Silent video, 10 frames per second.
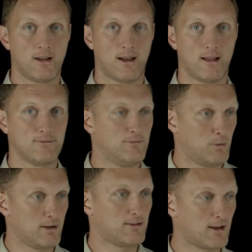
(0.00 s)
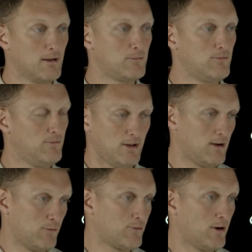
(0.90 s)
that I want it to come, you
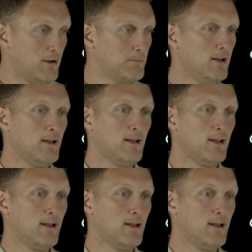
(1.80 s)
know, from."